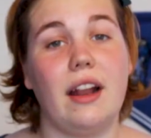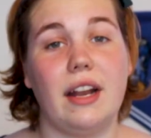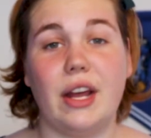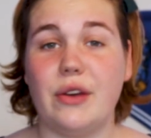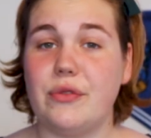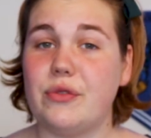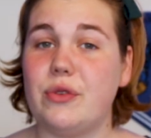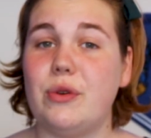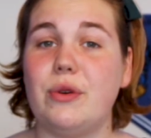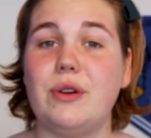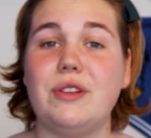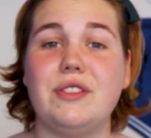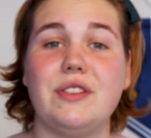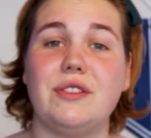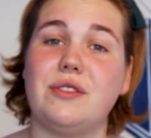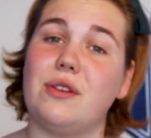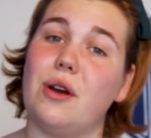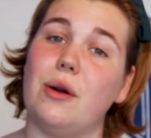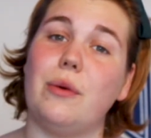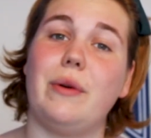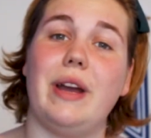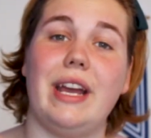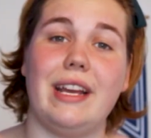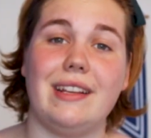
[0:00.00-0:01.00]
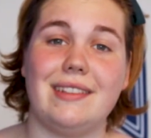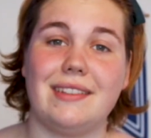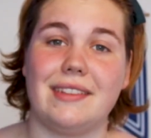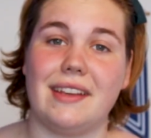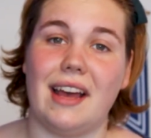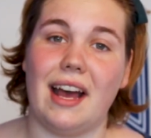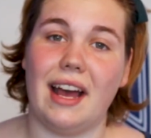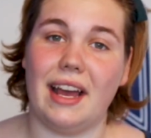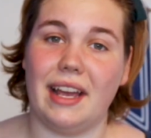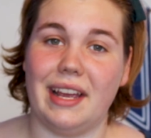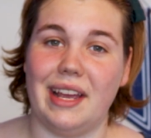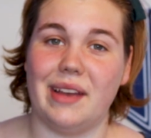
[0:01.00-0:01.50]
Now, of course, as always,
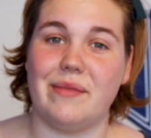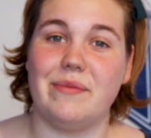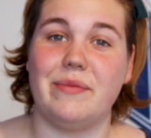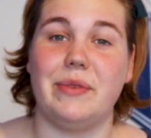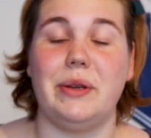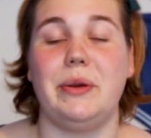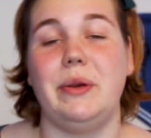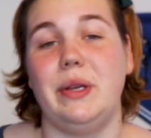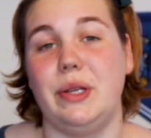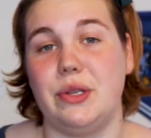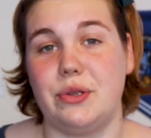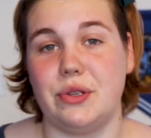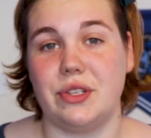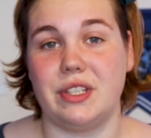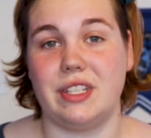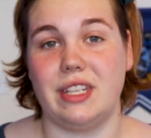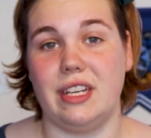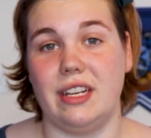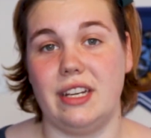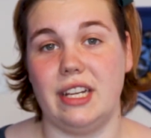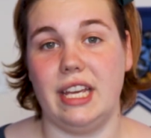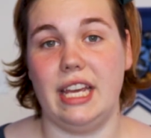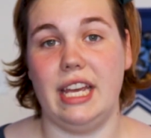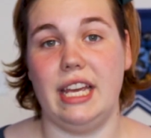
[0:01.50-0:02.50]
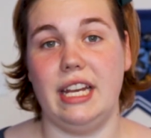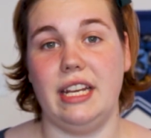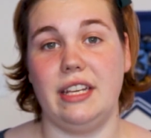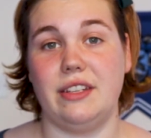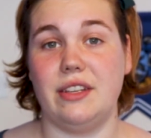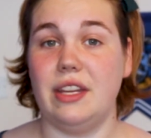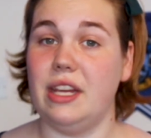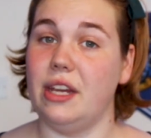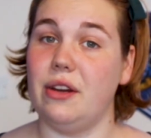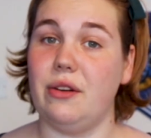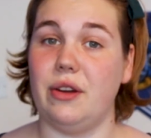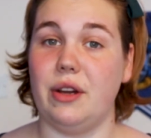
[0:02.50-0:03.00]
I am very interested in
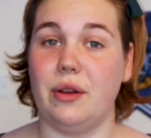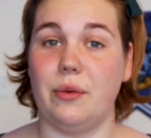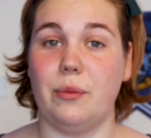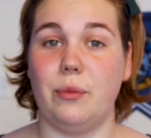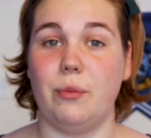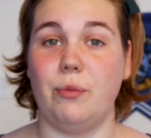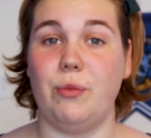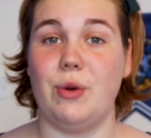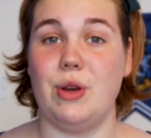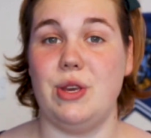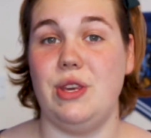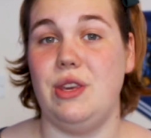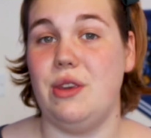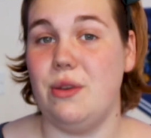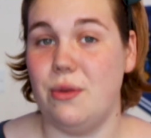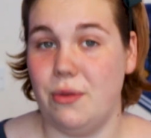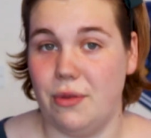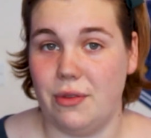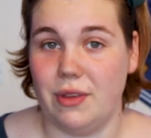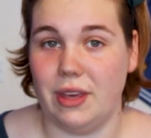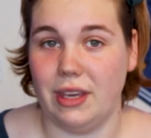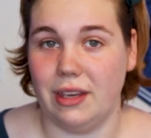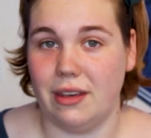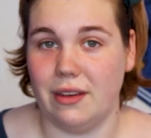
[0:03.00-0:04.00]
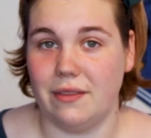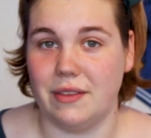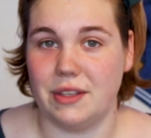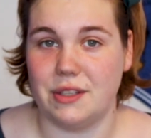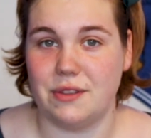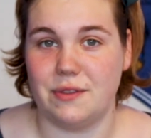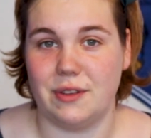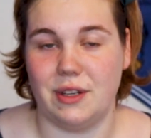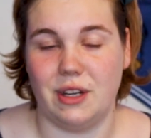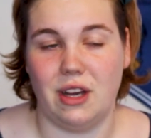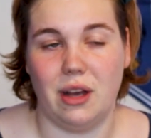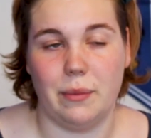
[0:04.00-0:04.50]
hearing what you think of this
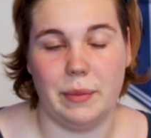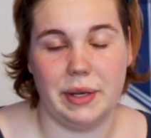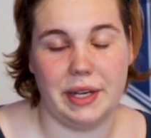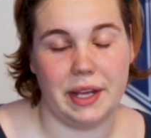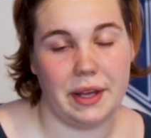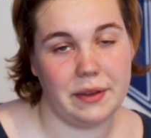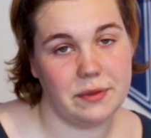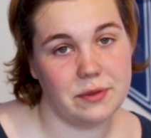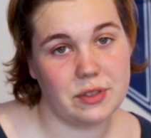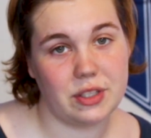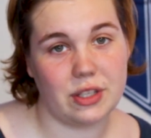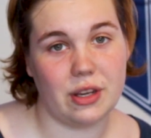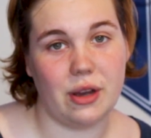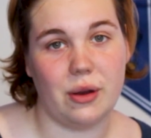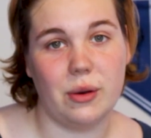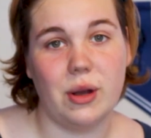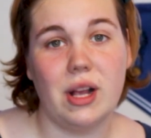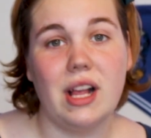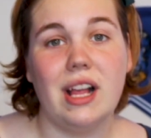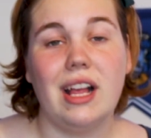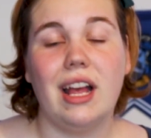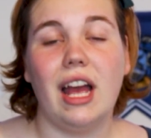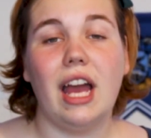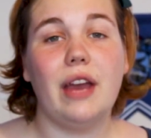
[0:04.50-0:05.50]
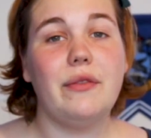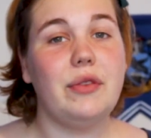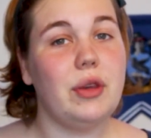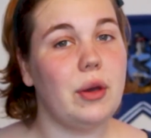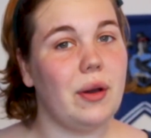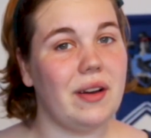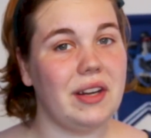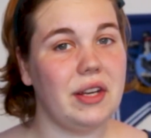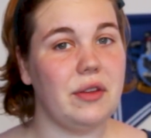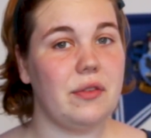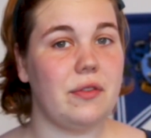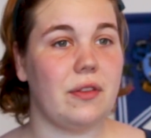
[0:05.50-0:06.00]
phenomenon. So if you
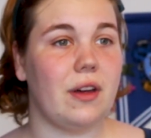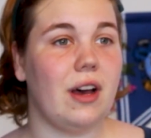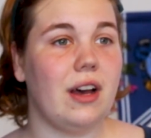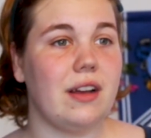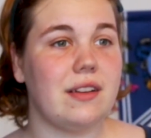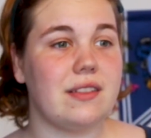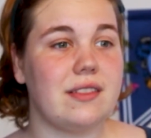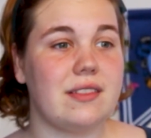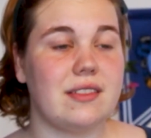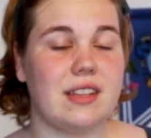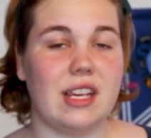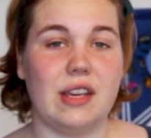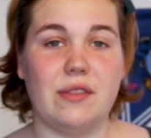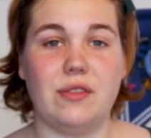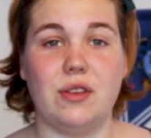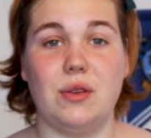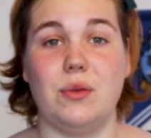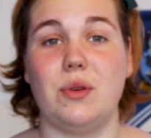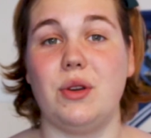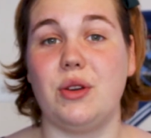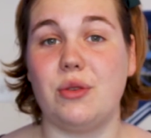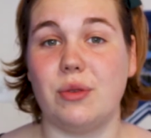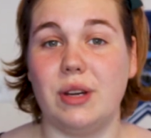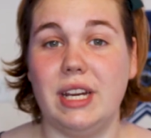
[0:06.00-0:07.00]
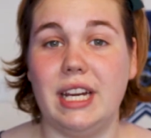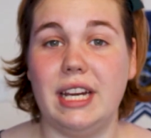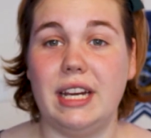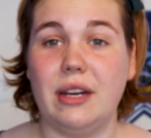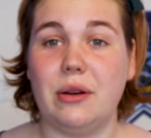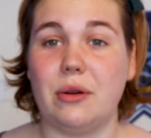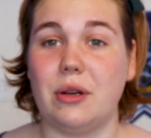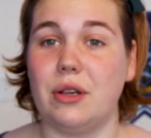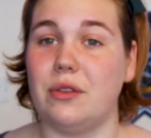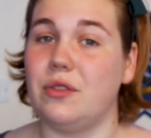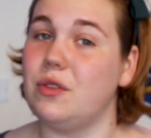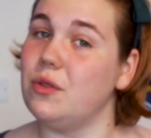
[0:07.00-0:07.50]
have any thoughts, if you agree
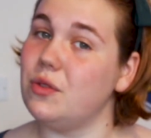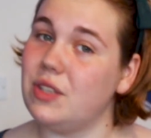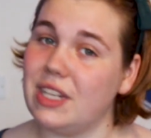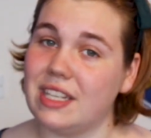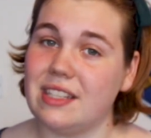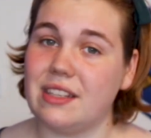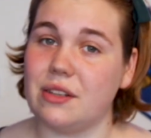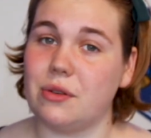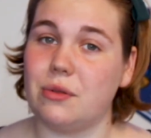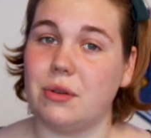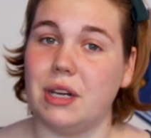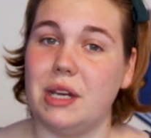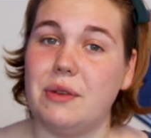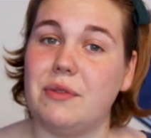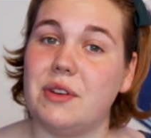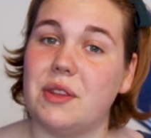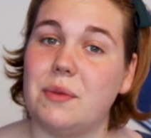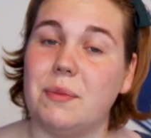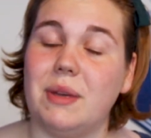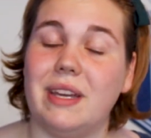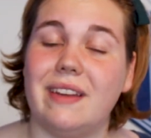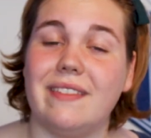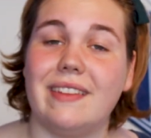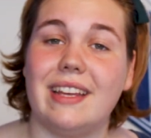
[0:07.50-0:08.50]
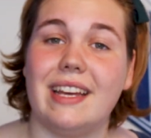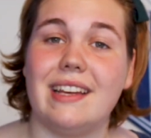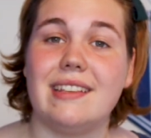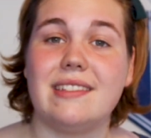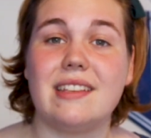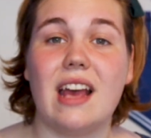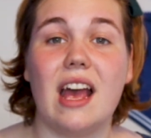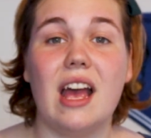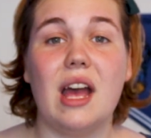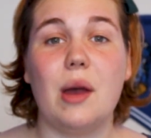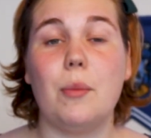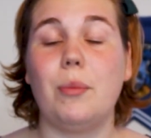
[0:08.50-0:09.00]
or if you disagree with me on this,
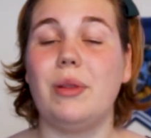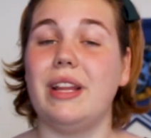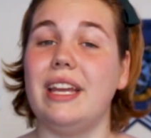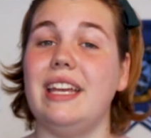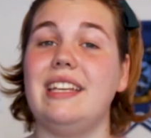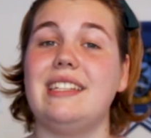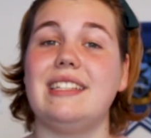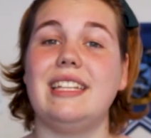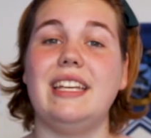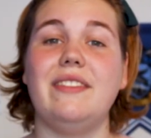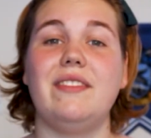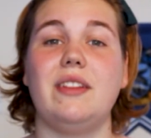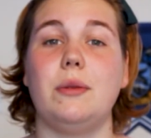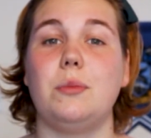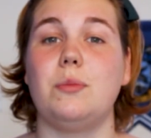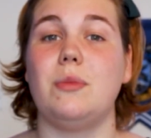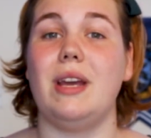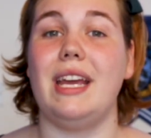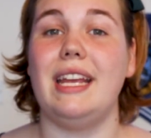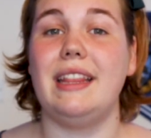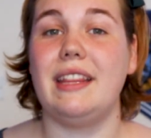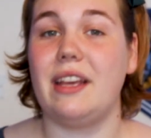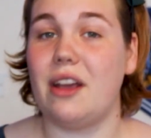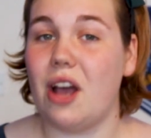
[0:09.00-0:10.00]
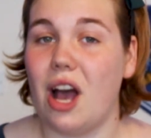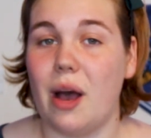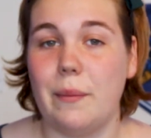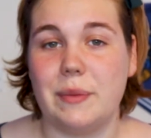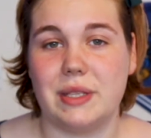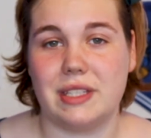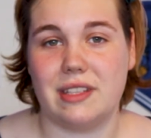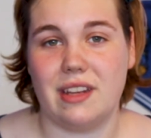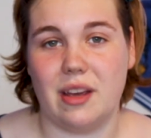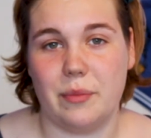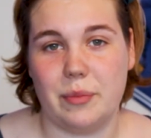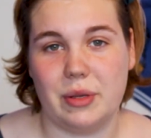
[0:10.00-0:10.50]
please leave them in the
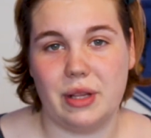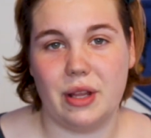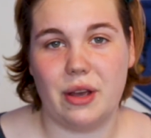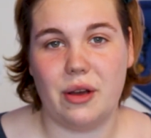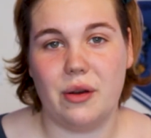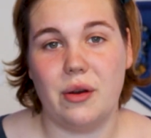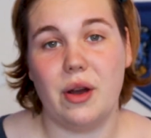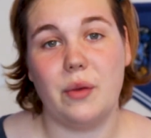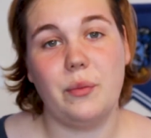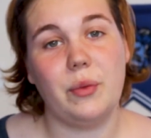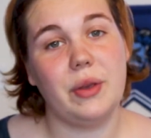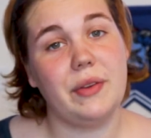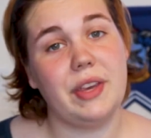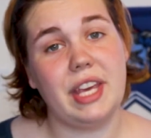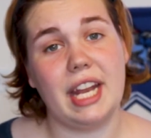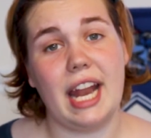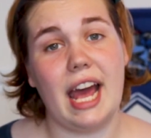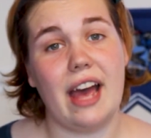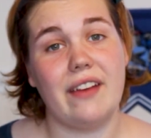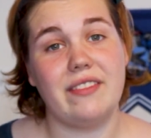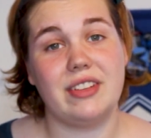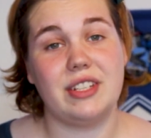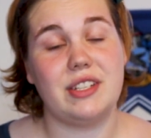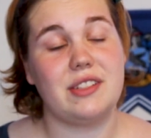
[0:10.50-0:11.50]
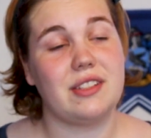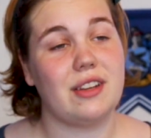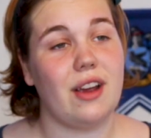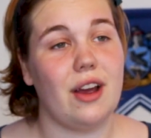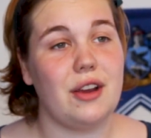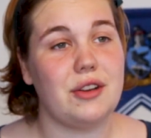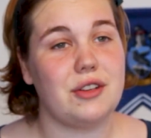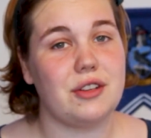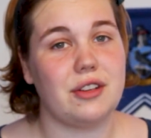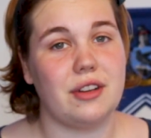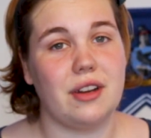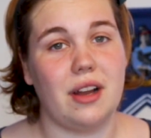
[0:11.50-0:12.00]
comments down below and we can have a
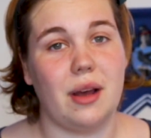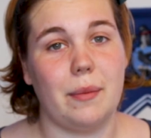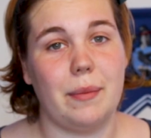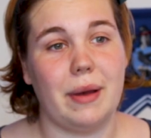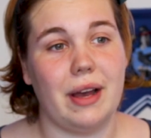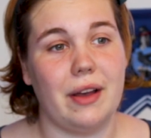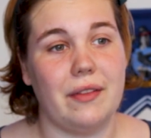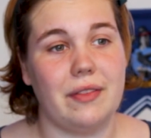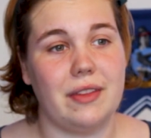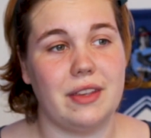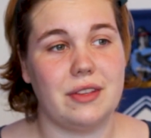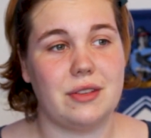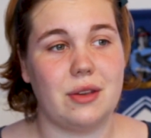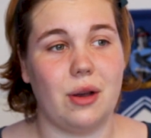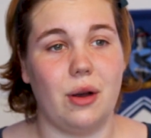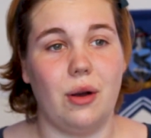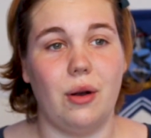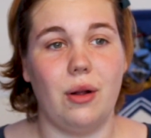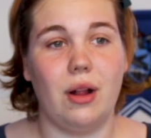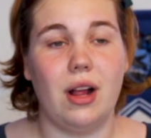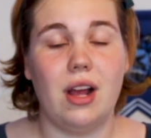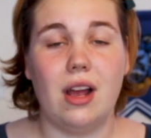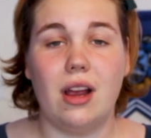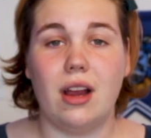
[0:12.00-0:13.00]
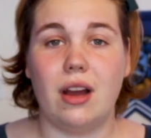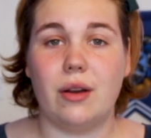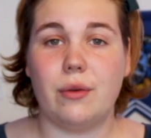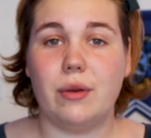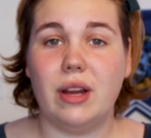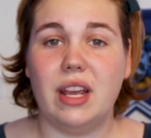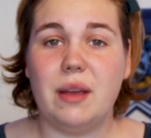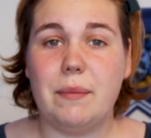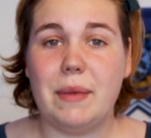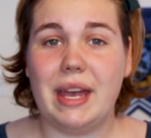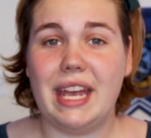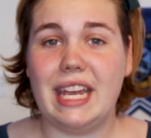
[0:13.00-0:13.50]
discussion about this whole
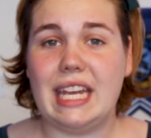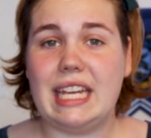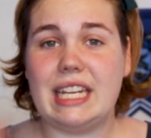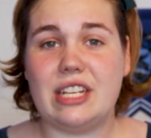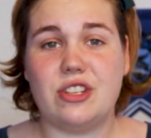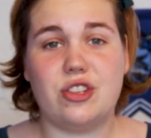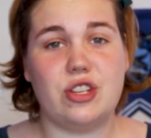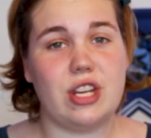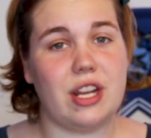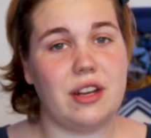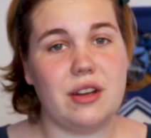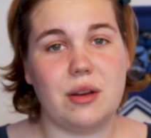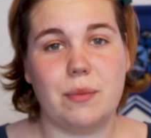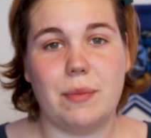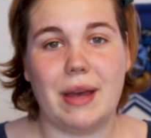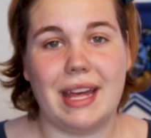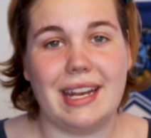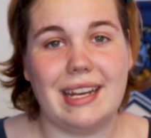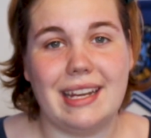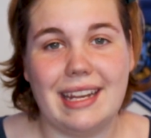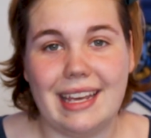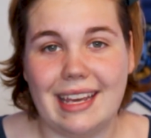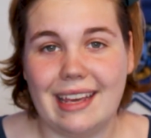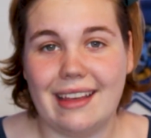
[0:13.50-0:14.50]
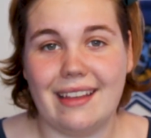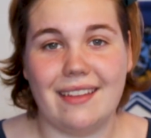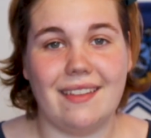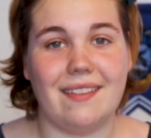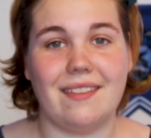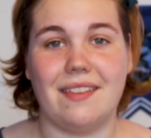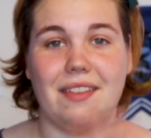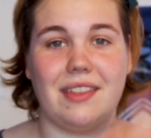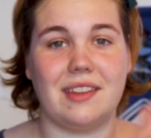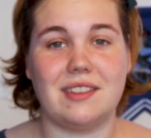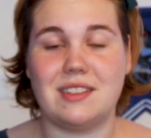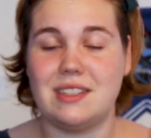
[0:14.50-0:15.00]
remake
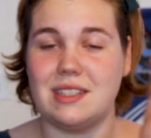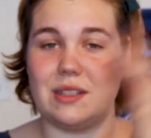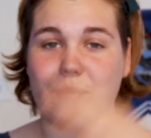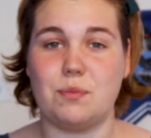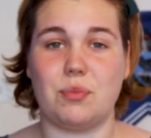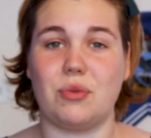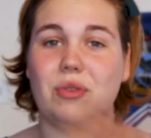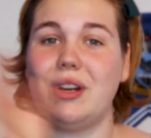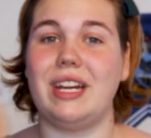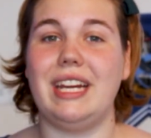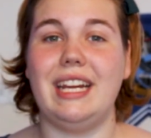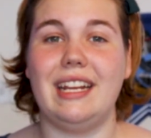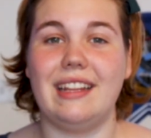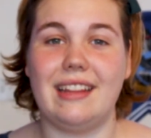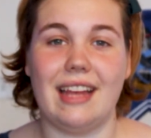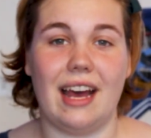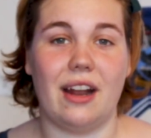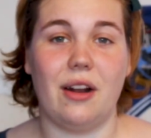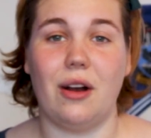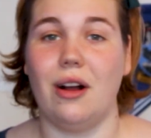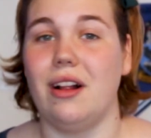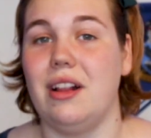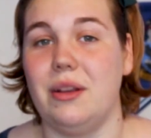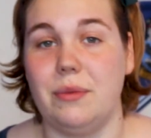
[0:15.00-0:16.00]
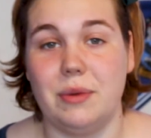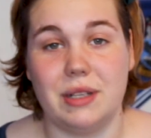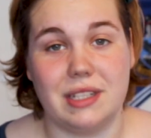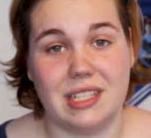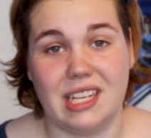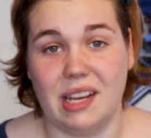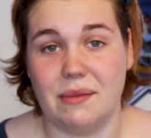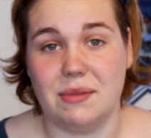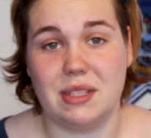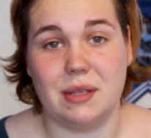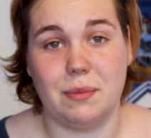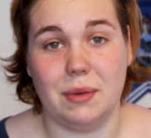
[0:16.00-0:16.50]
gender-bending spree that Hollywood
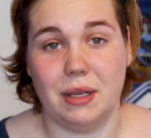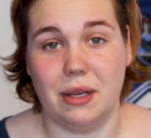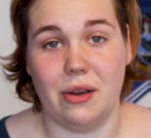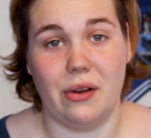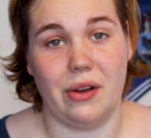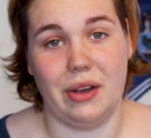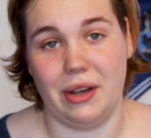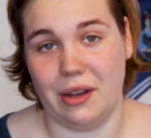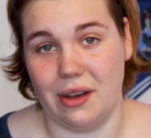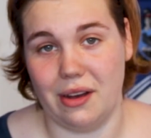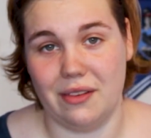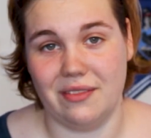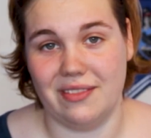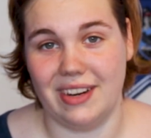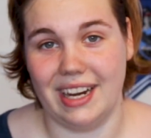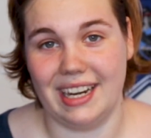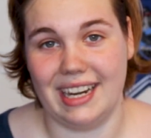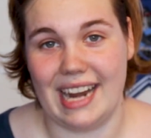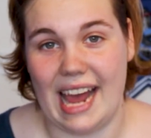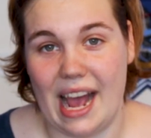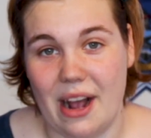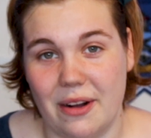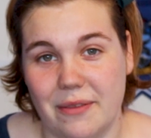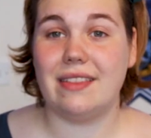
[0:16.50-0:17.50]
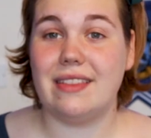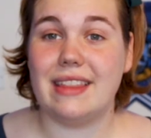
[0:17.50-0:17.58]
seems to be going on right now.